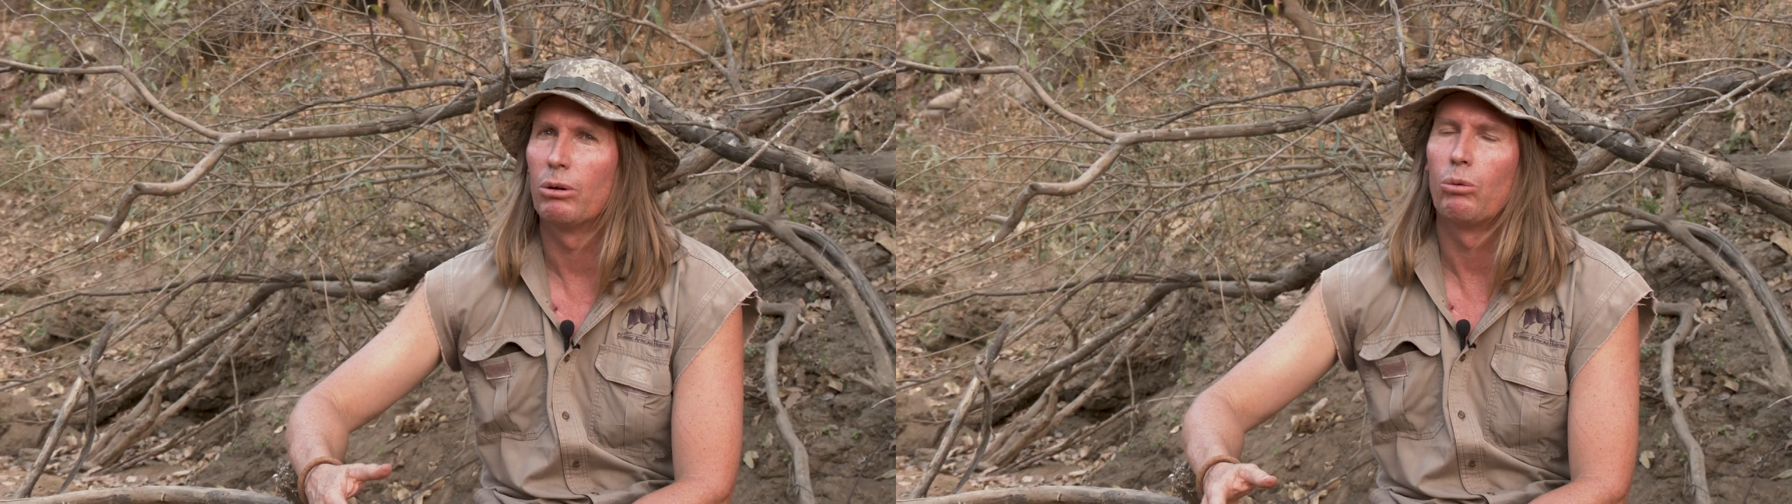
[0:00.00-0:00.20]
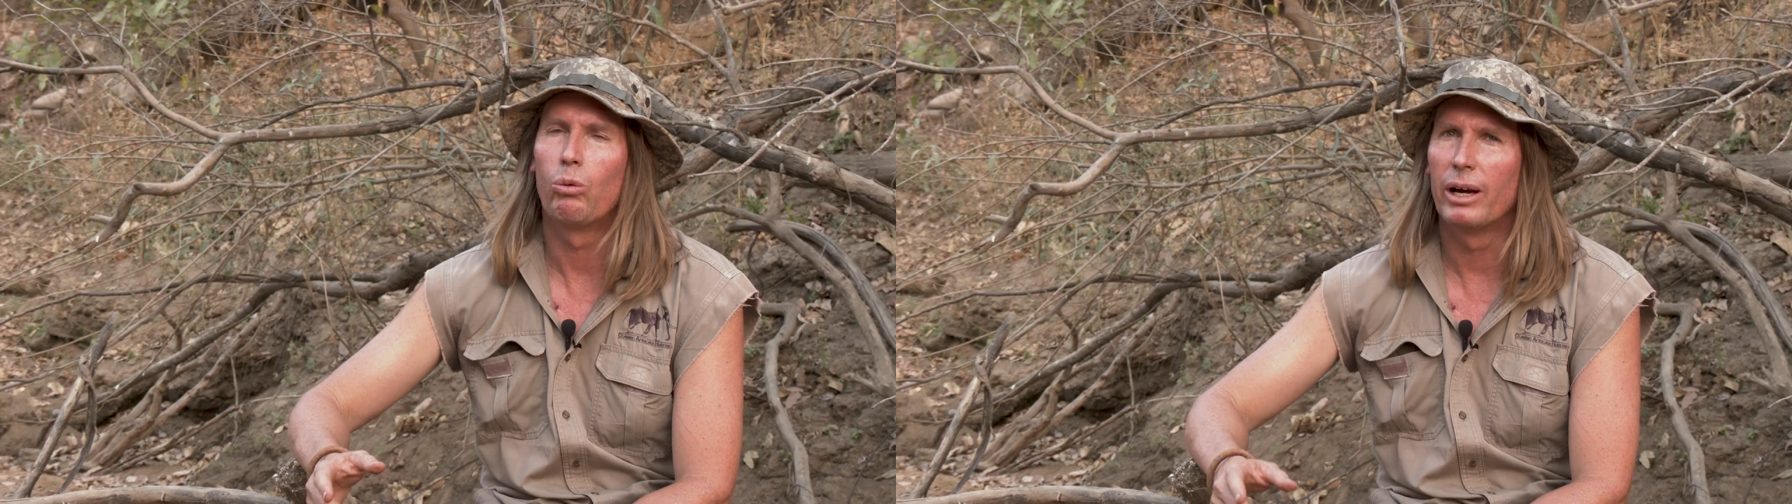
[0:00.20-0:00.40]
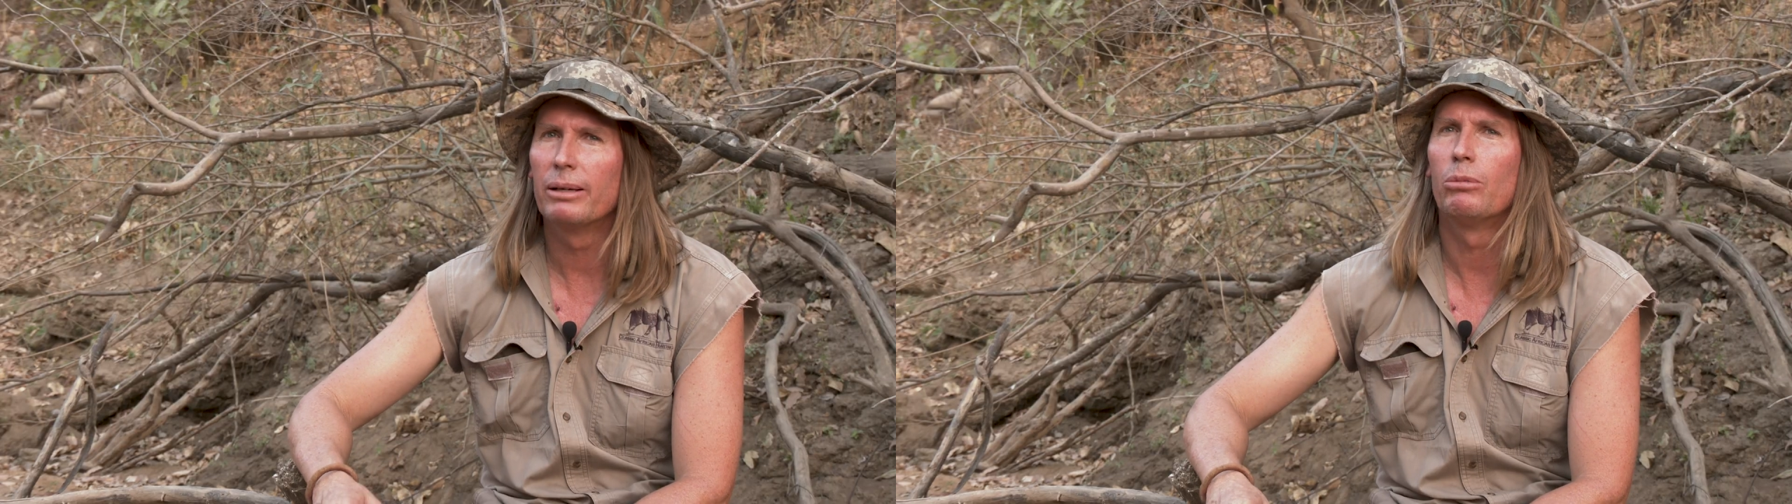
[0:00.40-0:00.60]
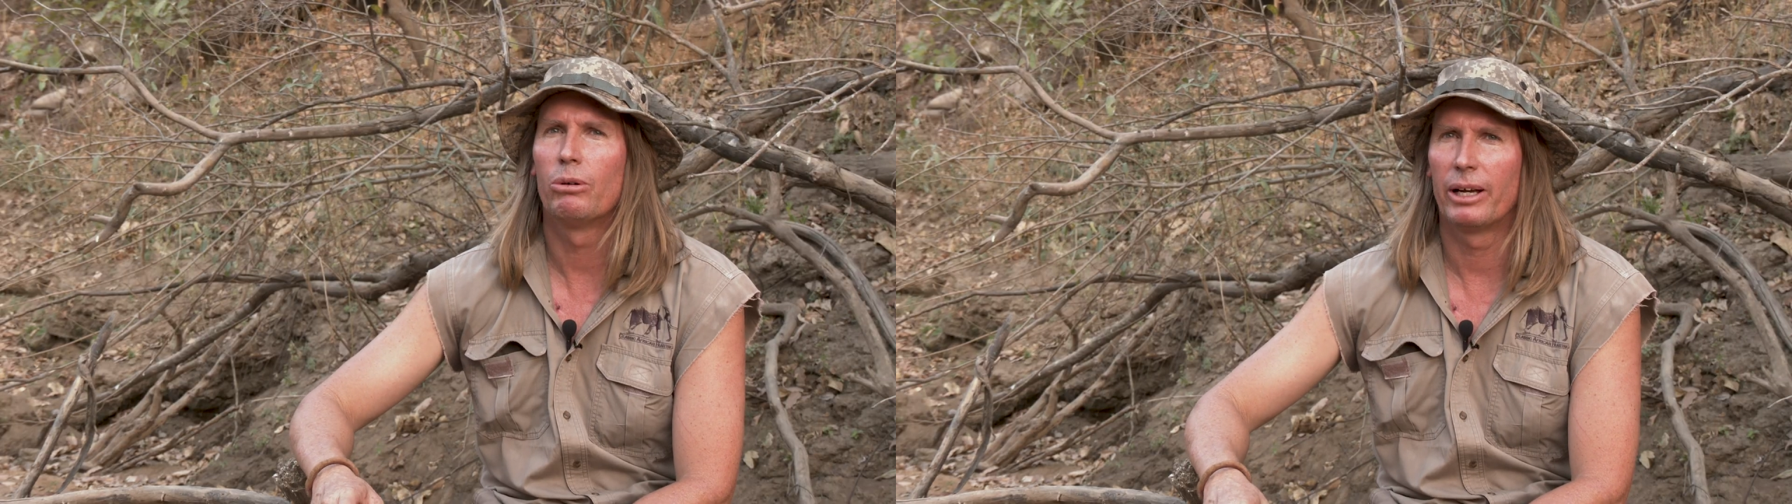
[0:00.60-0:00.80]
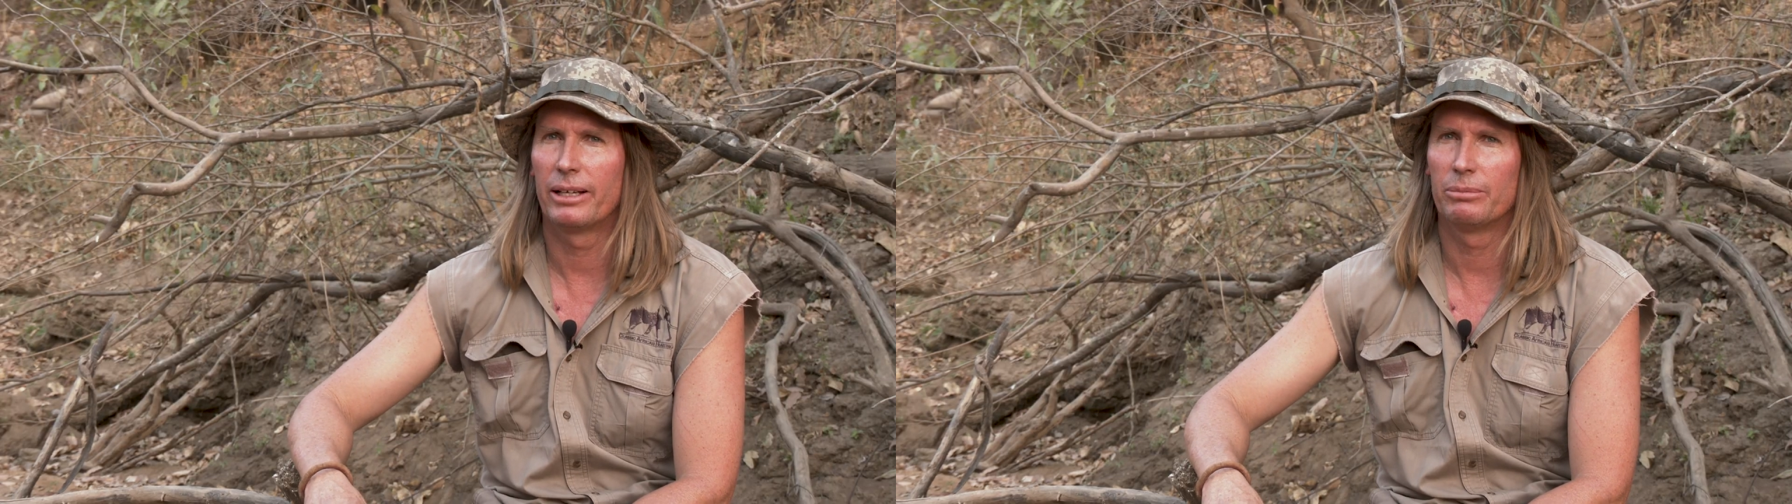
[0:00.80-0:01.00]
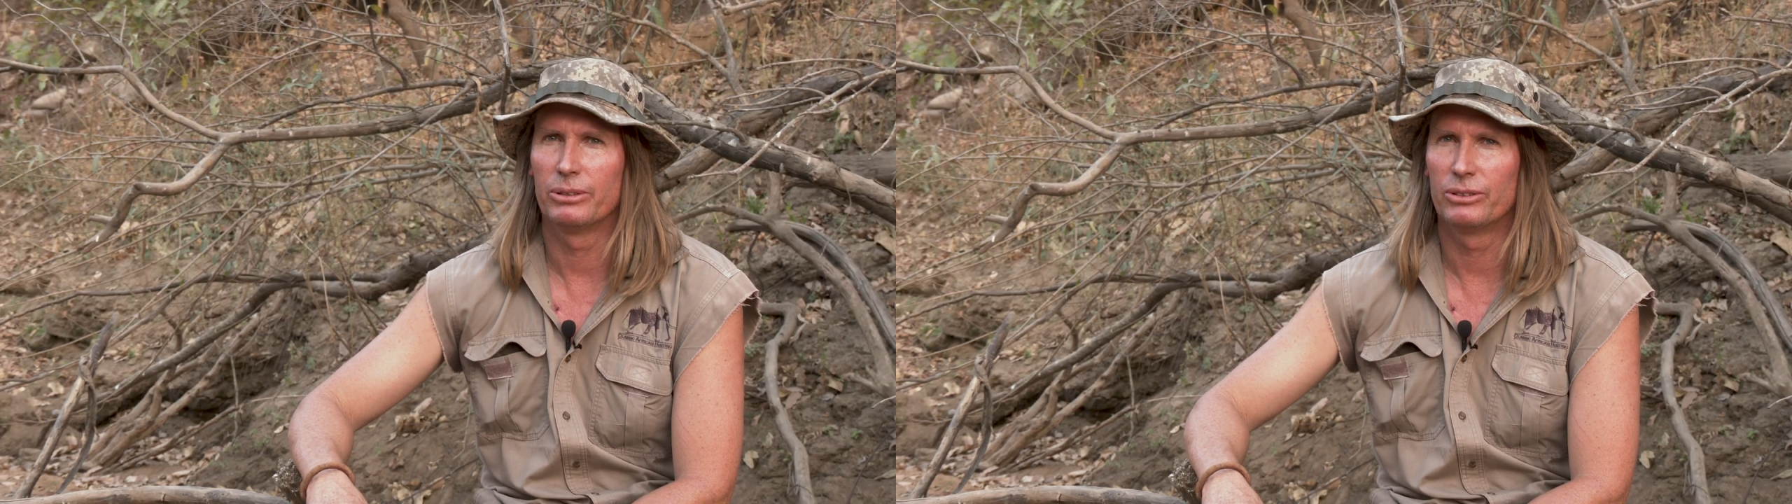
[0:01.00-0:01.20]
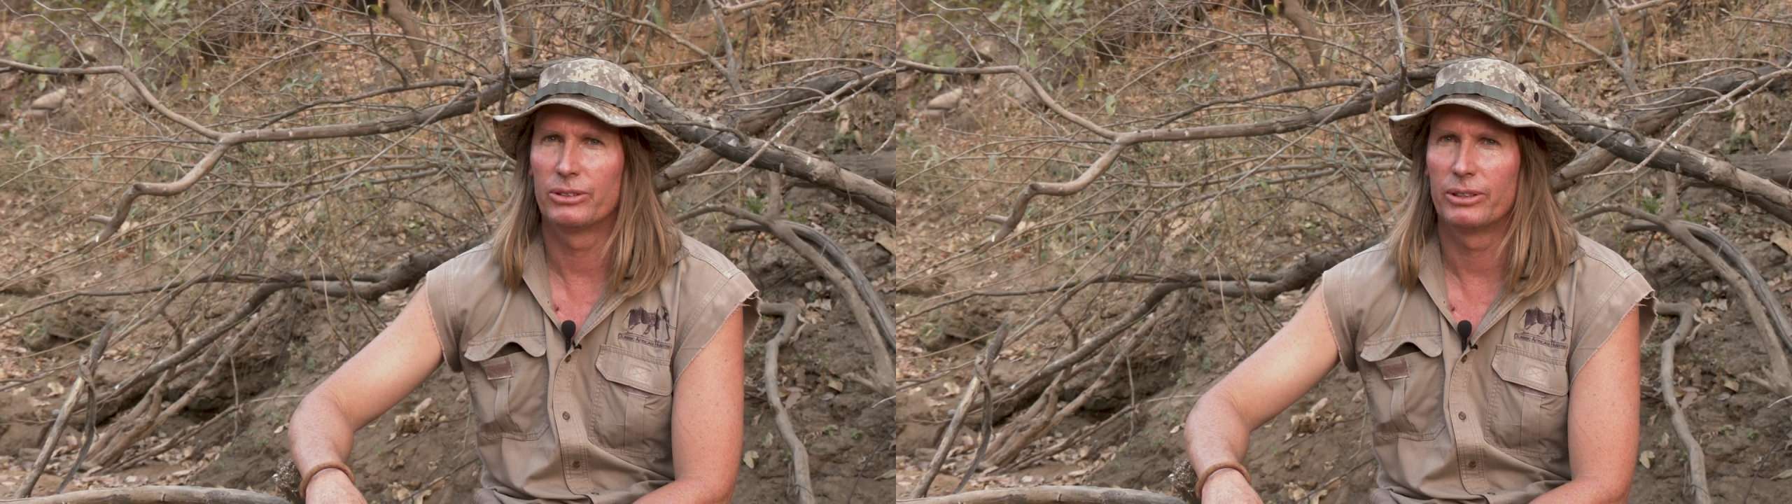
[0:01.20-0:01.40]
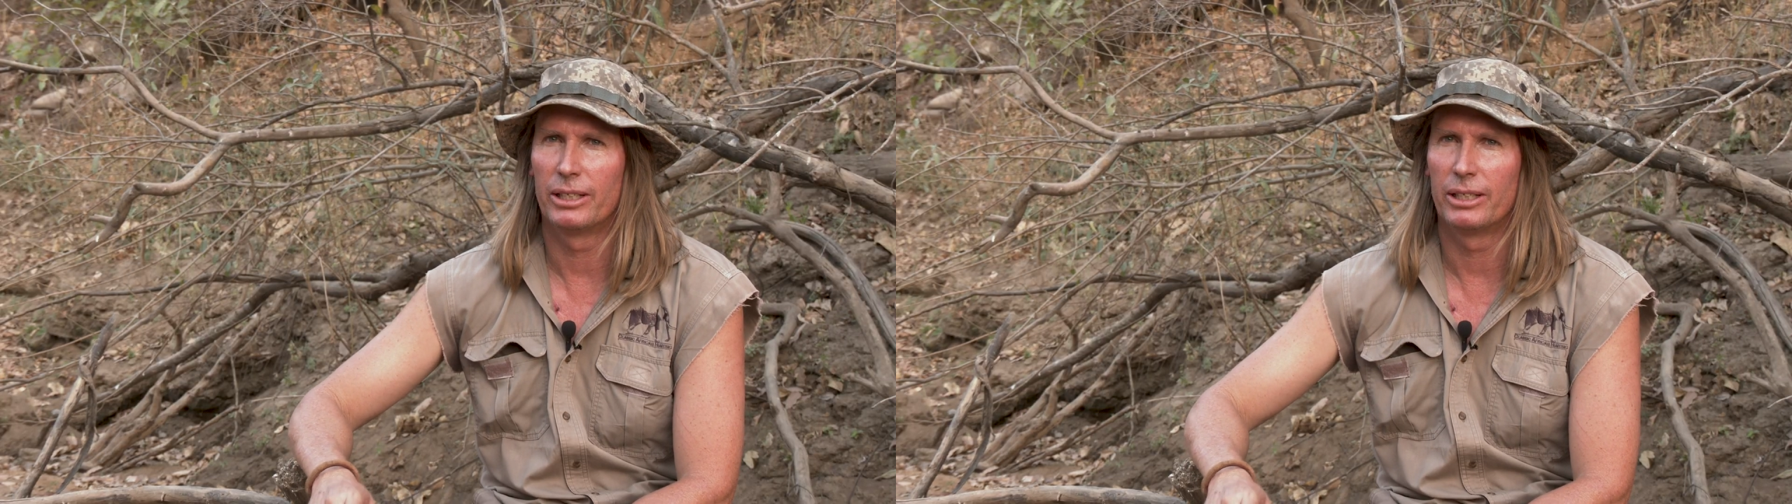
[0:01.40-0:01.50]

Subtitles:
were way more animals